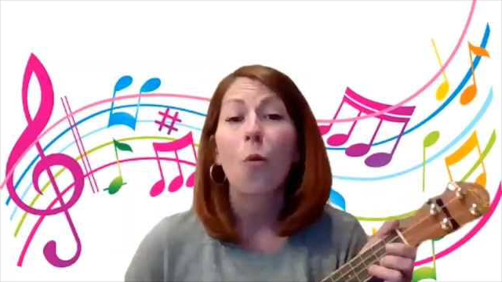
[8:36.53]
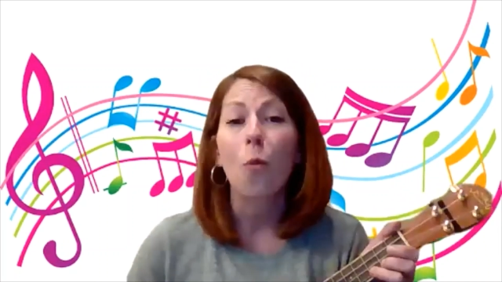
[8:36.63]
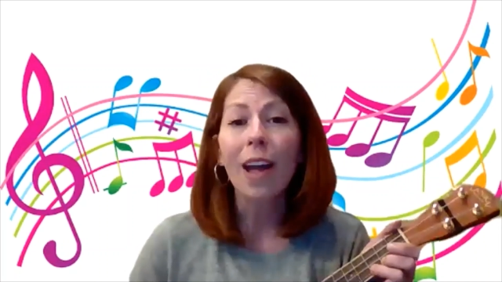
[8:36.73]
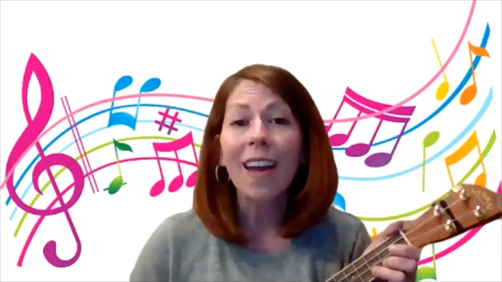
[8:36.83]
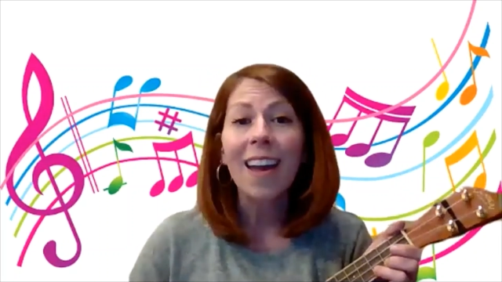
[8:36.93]

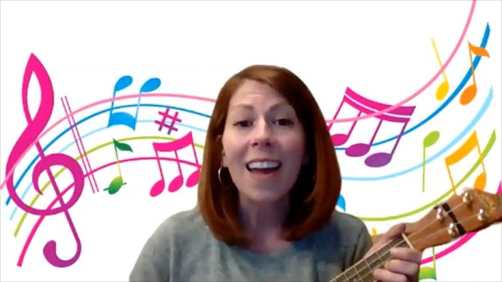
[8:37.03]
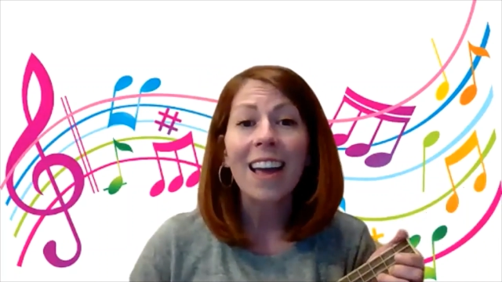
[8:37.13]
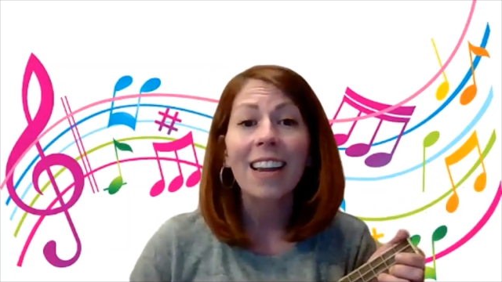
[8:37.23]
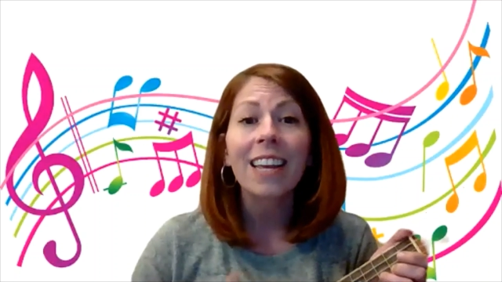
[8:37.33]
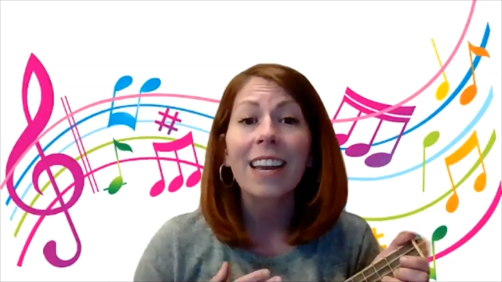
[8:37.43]

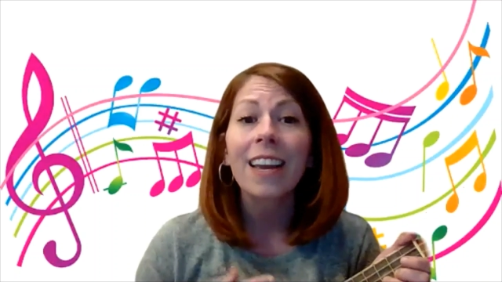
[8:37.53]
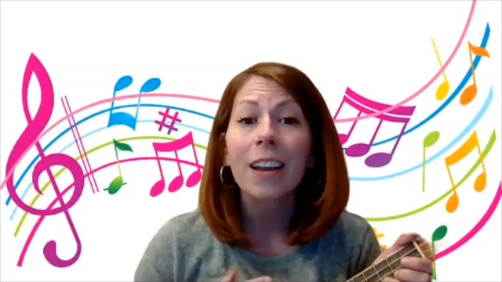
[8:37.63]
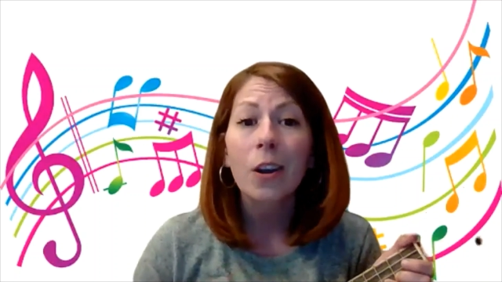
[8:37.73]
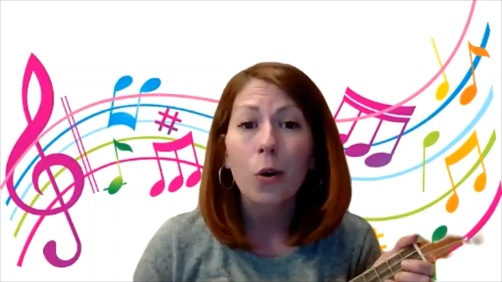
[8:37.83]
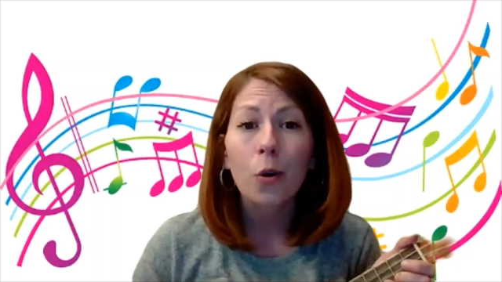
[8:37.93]
Well, it
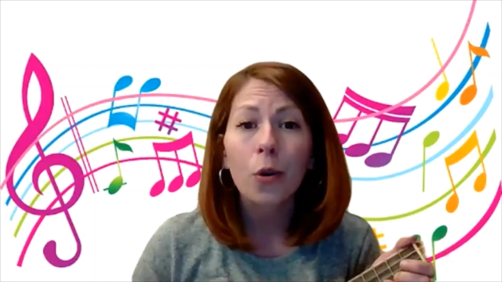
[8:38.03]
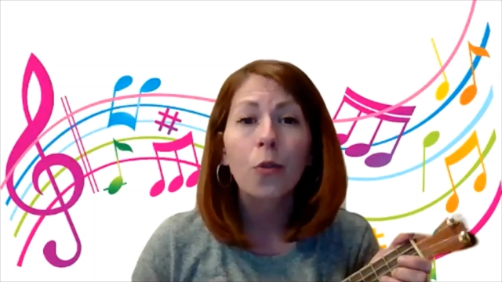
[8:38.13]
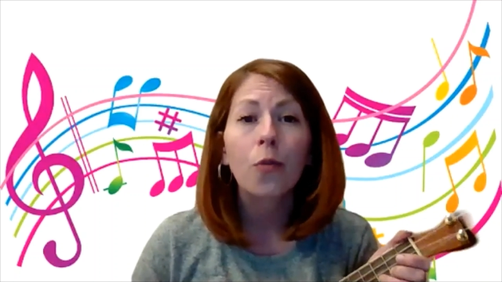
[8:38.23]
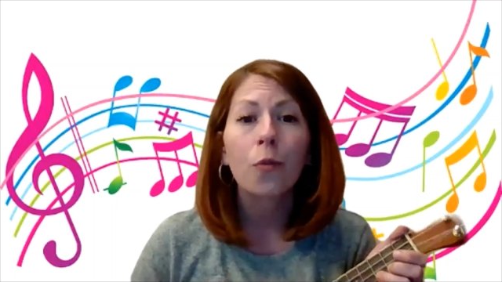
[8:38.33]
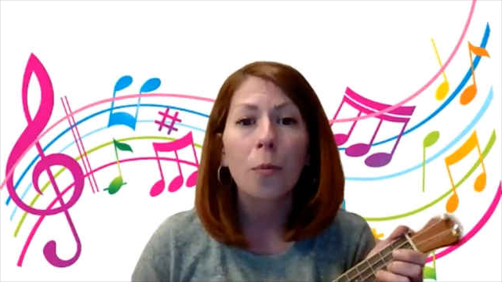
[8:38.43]
ain't
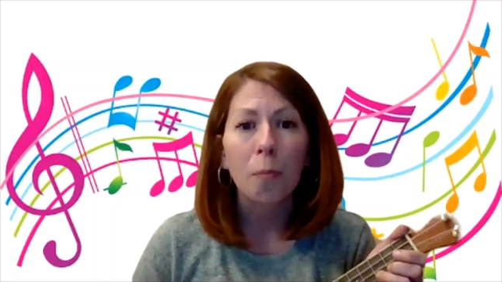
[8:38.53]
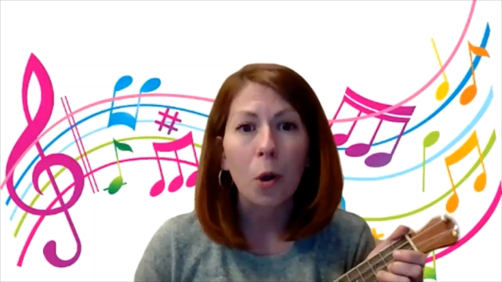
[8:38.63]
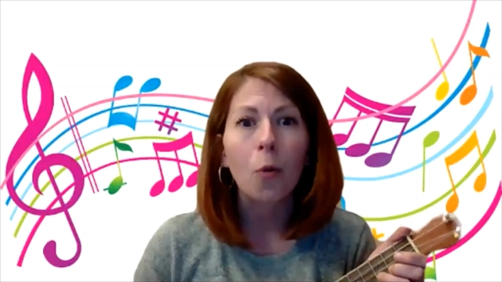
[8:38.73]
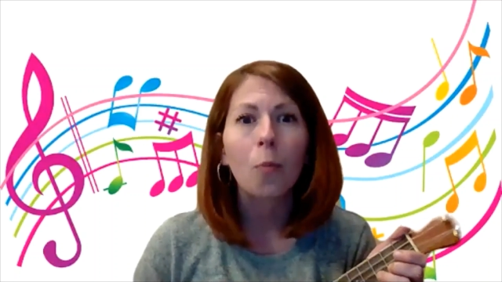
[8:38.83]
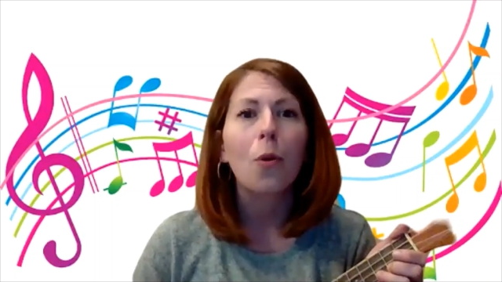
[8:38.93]
gonna rain
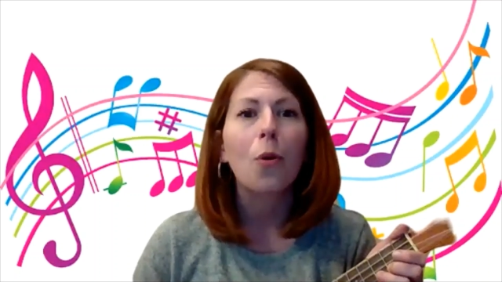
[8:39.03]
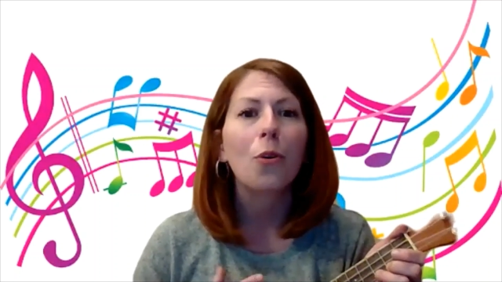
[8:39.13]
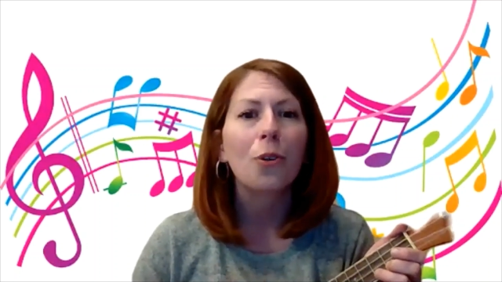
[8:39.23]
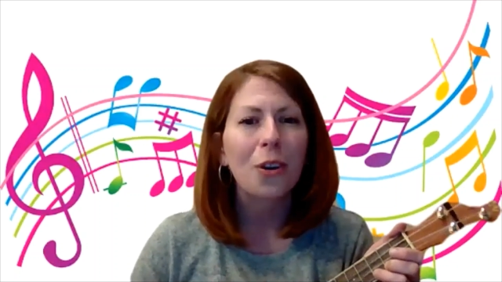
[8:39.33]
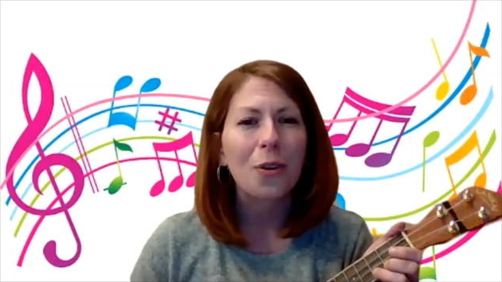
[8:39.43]
no
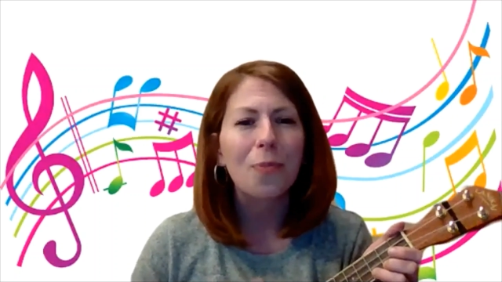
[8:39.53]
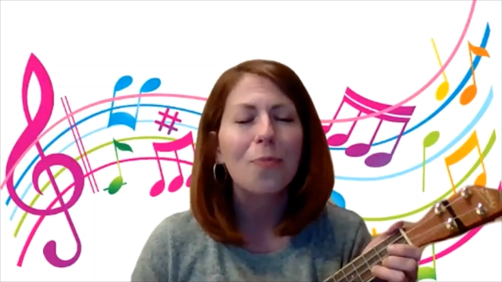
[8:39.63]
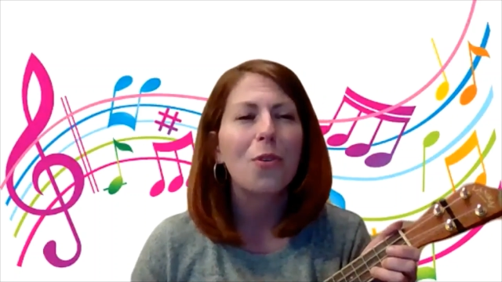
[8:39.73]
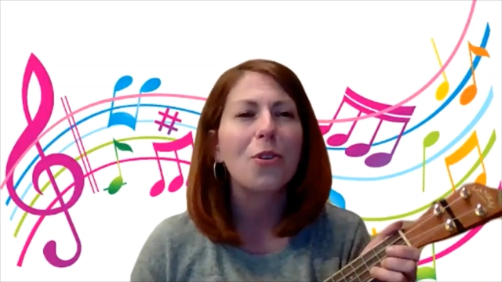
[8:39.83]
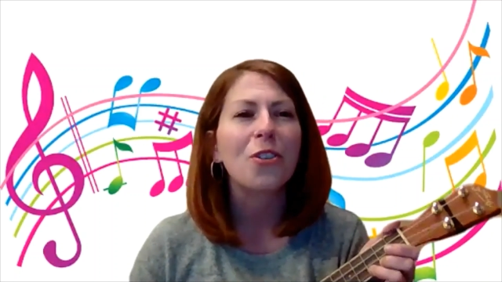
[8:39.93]
more, no
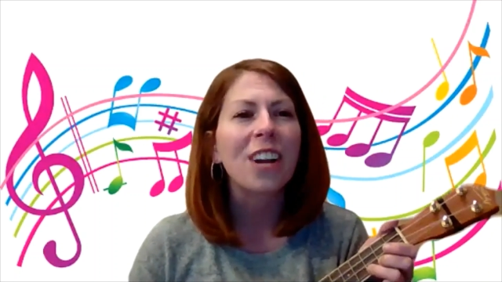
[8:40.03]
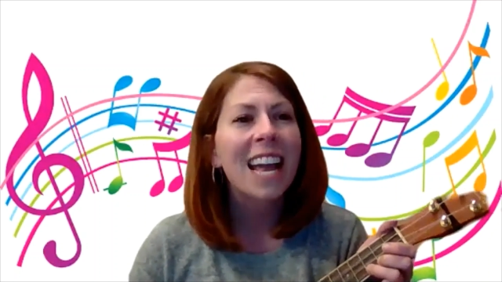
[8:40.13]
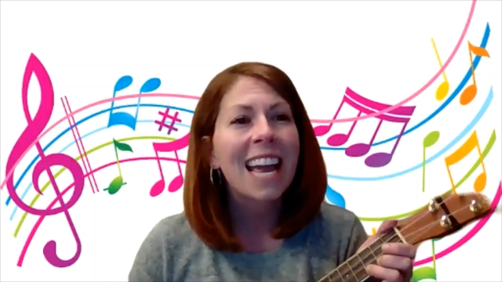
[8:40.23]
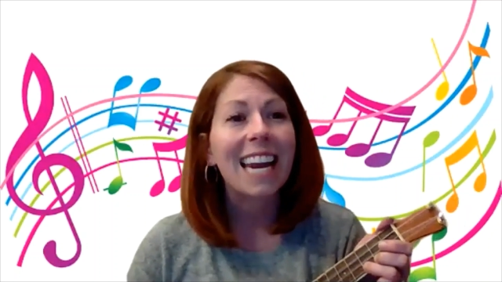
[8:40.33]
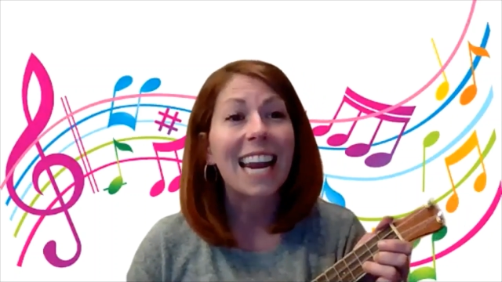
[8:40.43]
more.
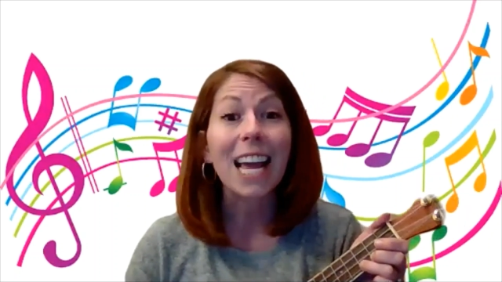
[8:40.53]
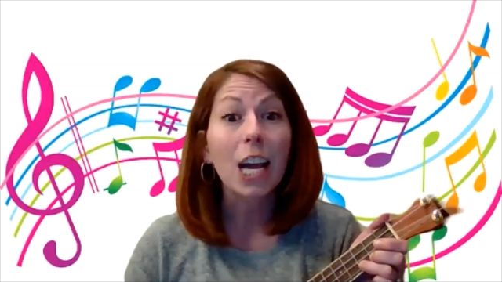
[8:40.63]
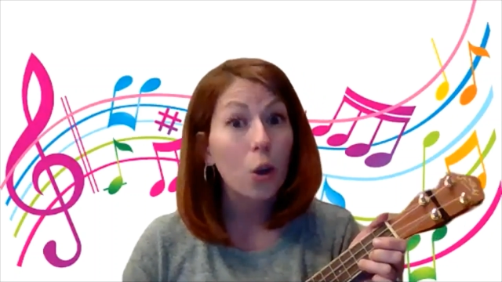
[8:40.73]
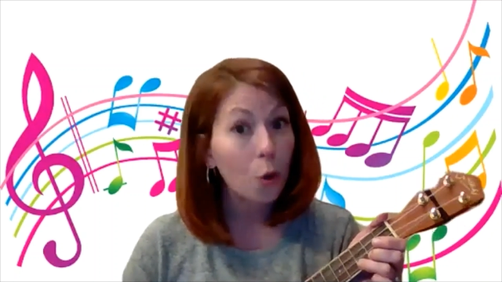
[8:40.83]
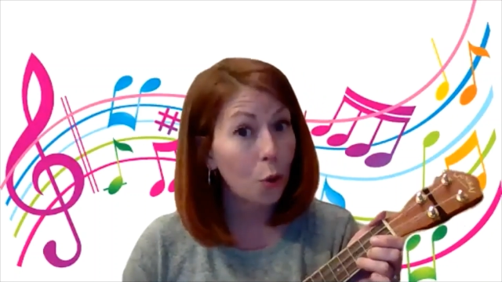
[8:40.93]
It ain't
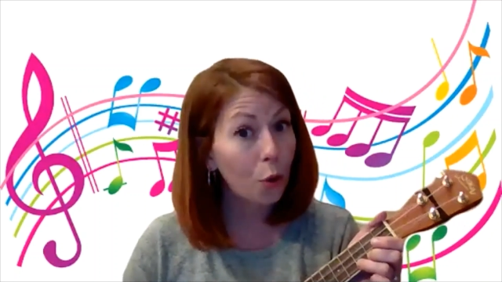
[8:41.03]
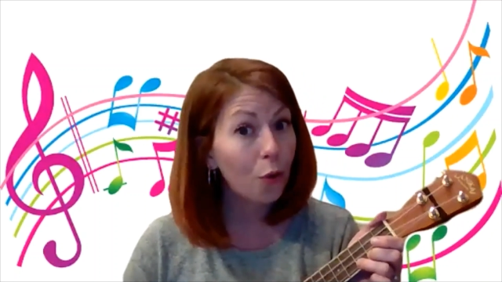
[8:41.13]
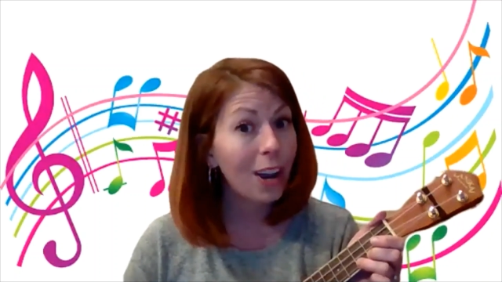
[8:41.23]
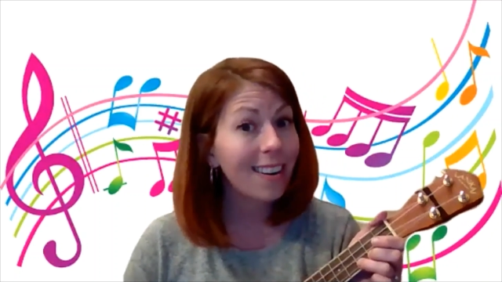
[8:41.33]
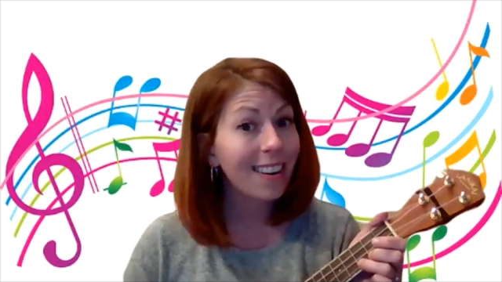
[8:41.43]
gonna
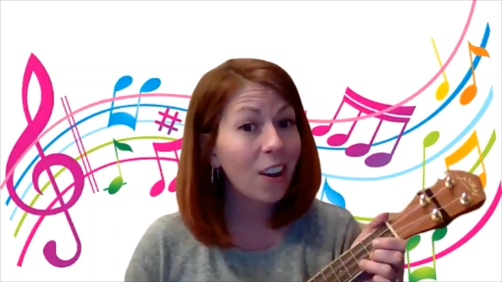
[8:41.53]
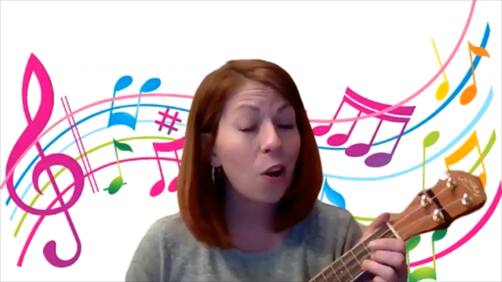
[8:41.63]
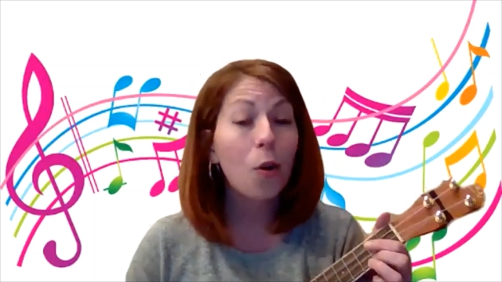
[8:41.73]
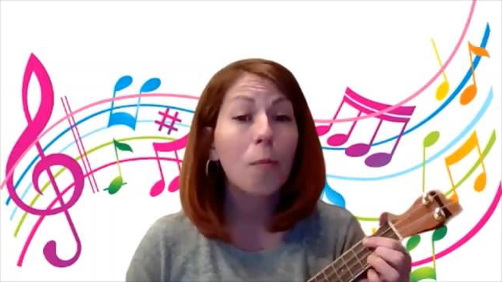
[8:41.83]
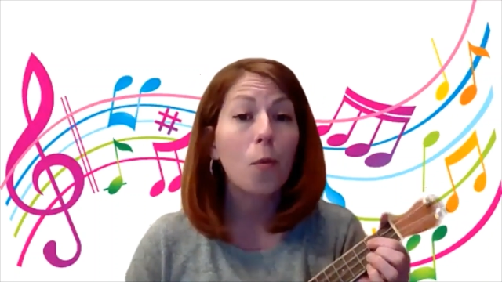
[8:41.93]
rain
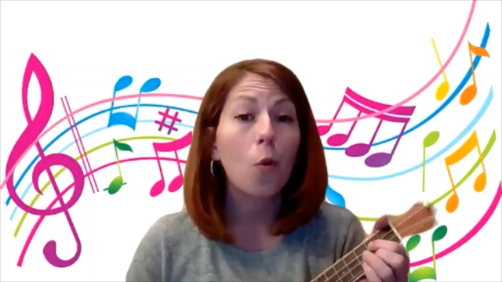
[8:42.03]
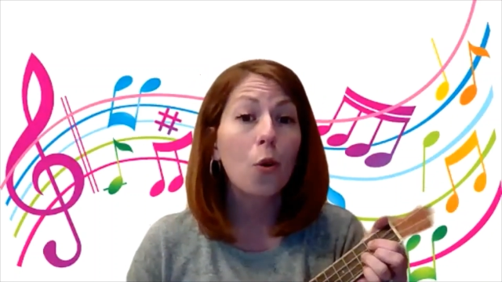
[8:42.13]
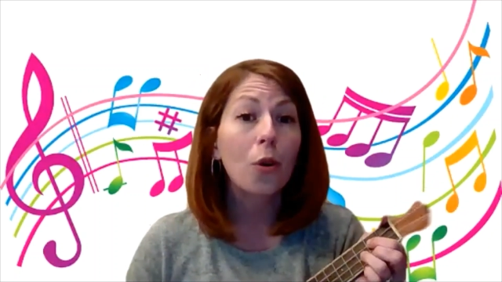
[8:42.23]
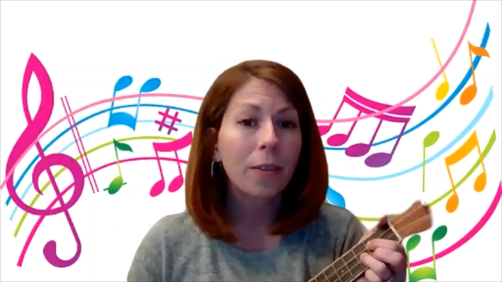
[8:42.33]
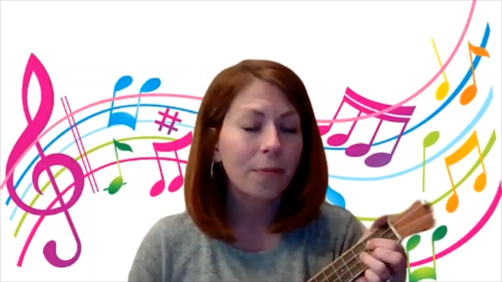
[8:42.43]
no more.